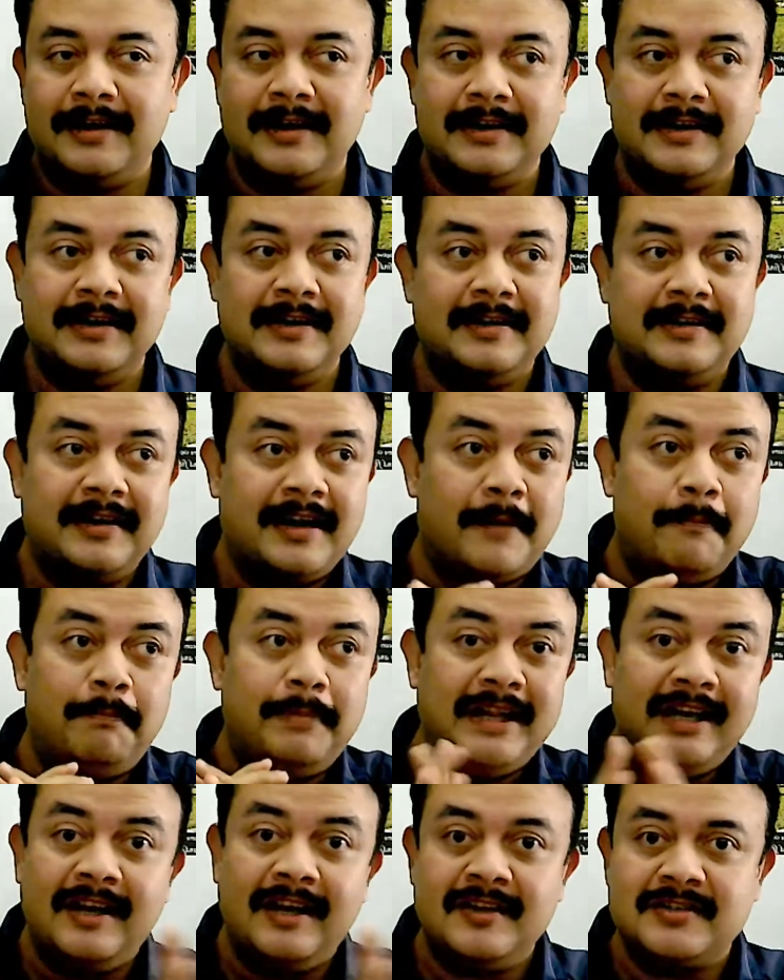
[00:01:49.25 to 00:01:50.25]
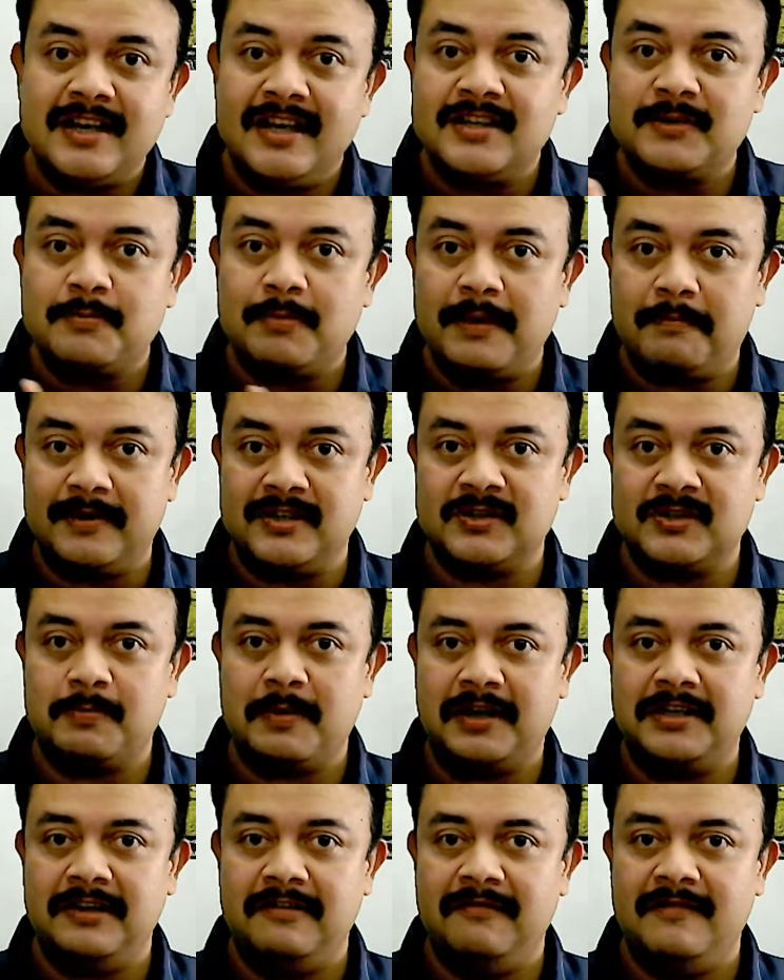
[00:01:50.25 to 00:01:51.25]
it, it completely changed my
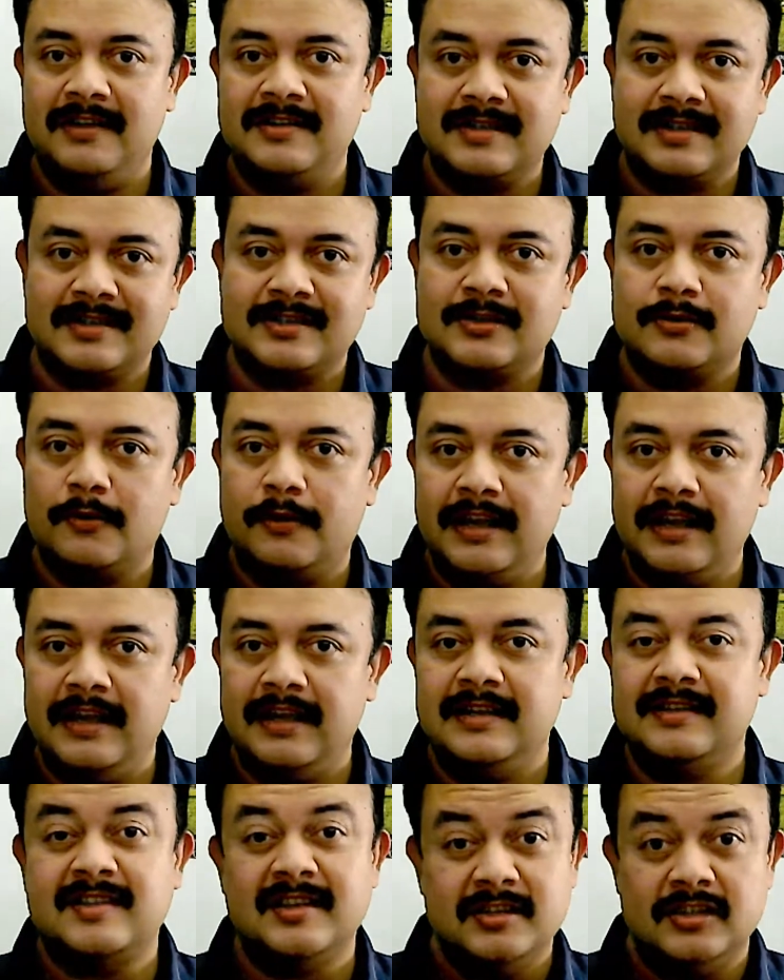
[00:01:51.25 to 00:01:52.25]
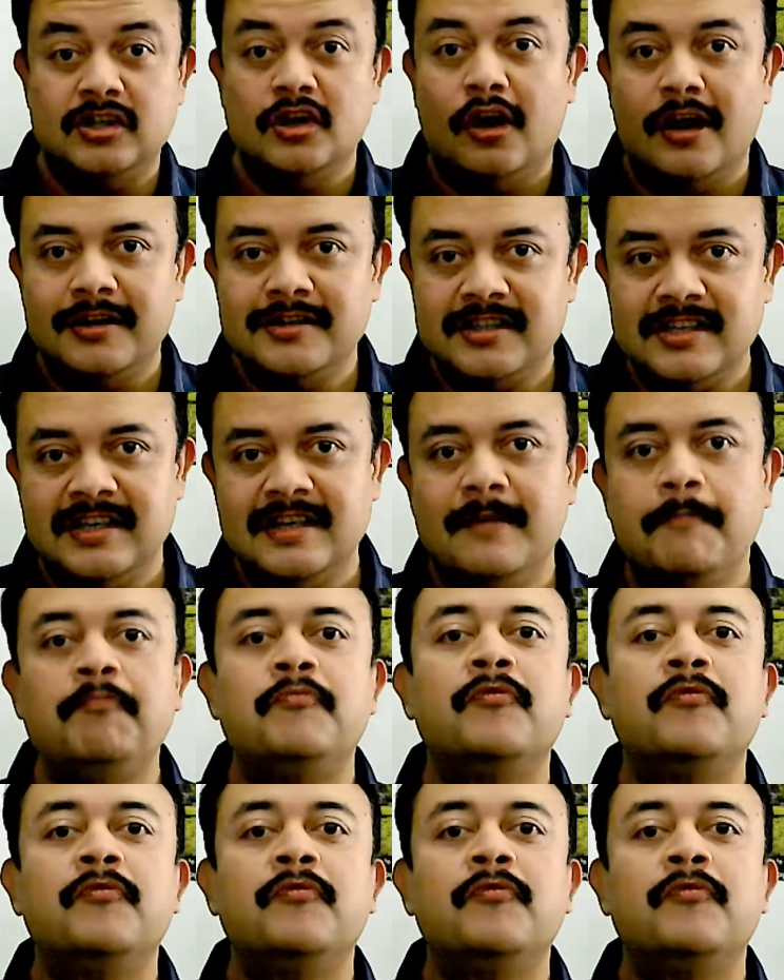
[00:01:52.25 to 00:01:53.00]
perspective, is a story, it's a geology.